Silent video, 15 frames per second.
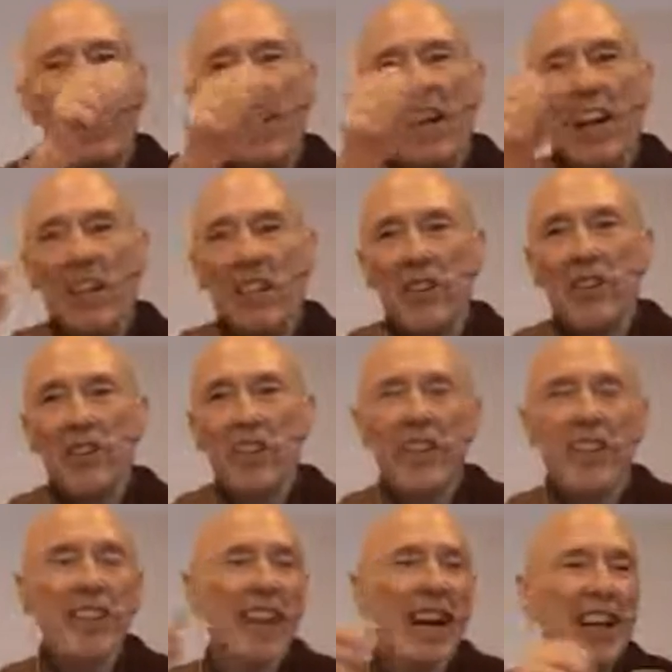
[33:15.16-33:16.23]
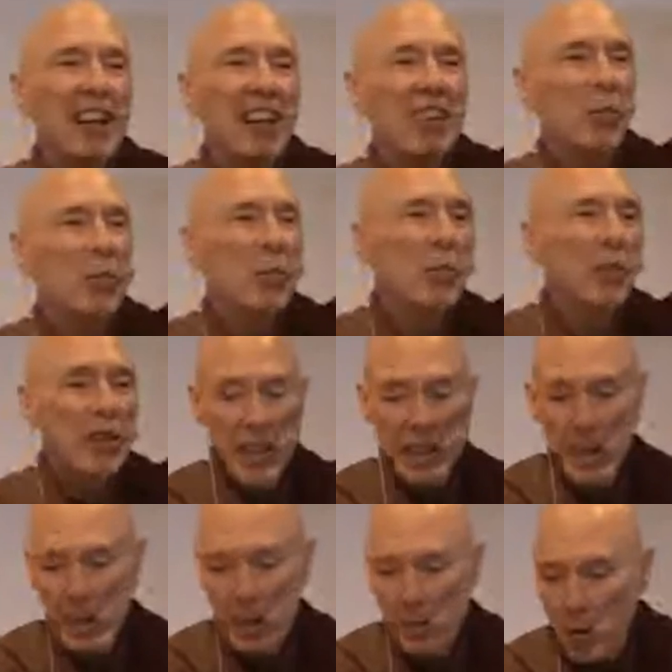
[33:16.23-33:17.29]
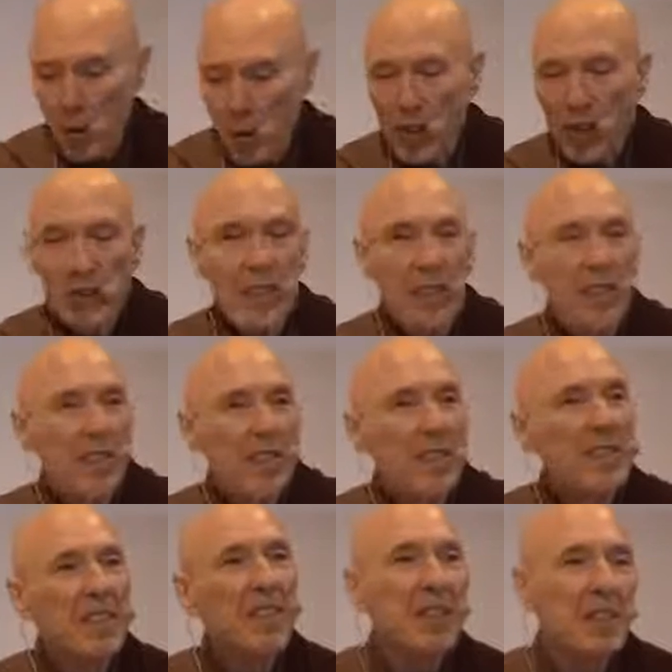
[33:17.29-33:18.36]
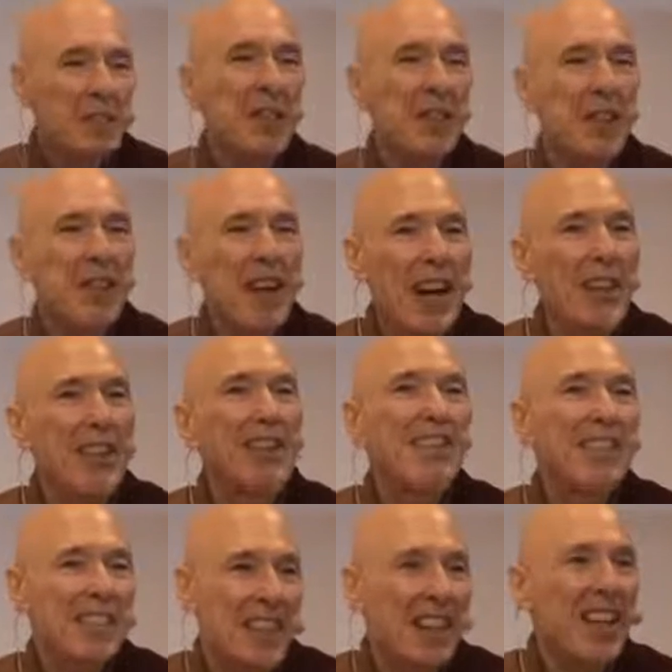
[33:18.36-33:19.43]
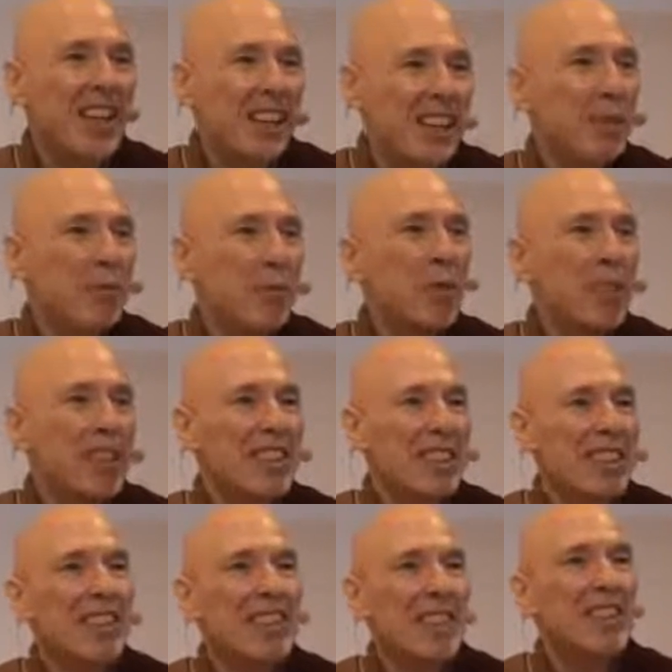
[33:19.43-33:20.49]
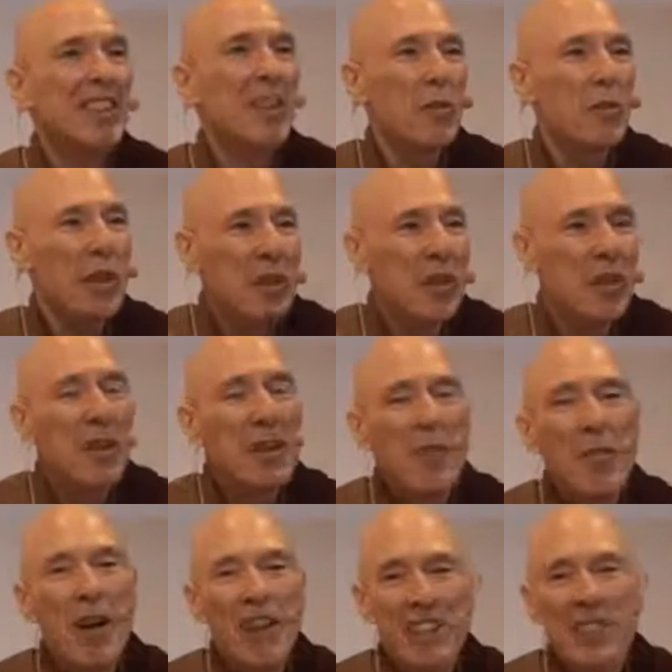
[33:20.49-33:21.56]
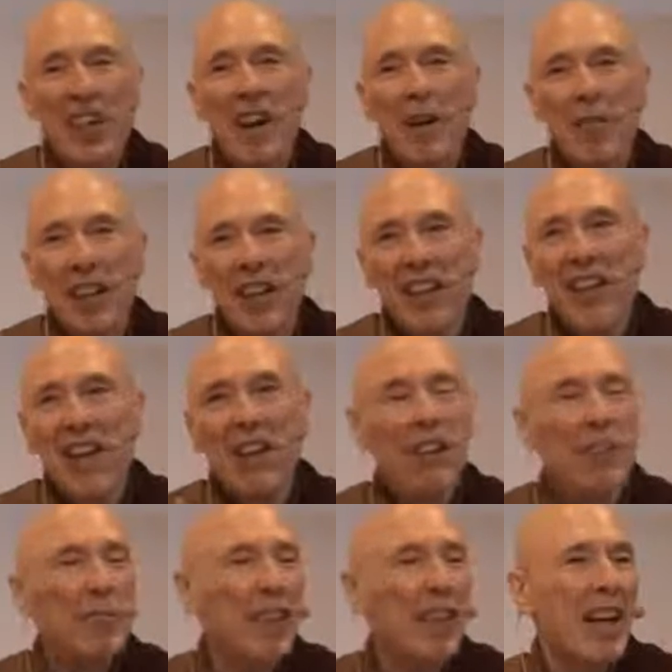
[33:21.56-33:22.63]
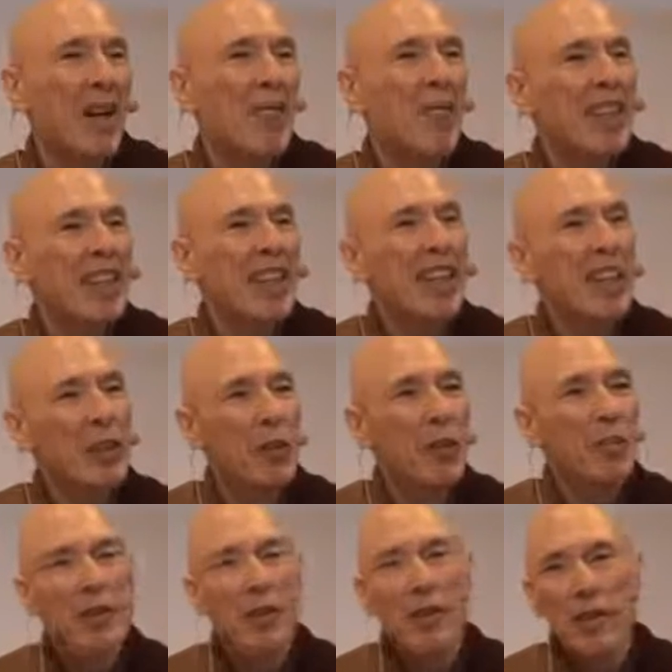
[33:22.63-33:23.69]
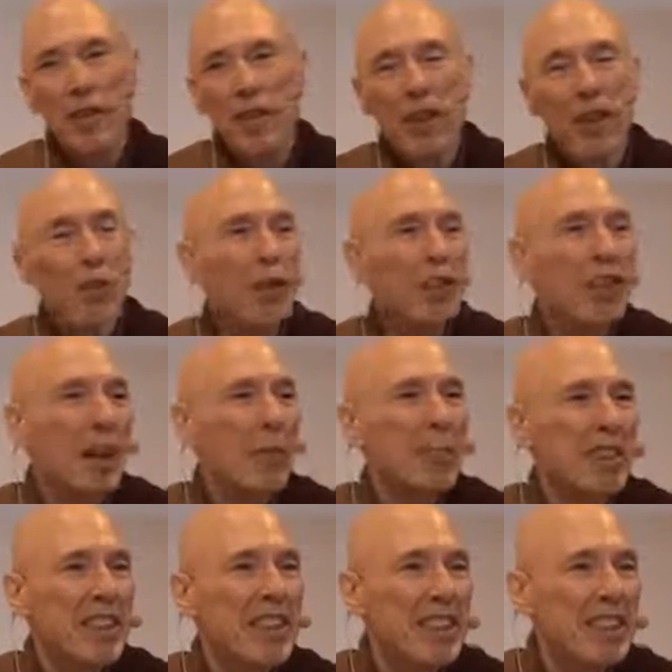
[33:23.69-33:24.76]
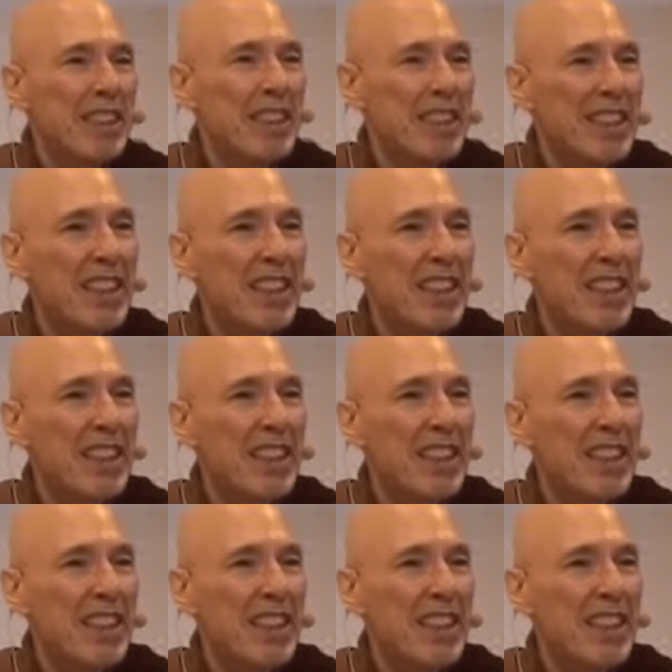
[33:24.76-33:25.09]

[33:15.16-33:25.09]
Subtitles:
and usually the doctors who were working in the morgues are devout Sinhalese Buddhists, and so when monks come, they allow them to come in and to observe the autopsies.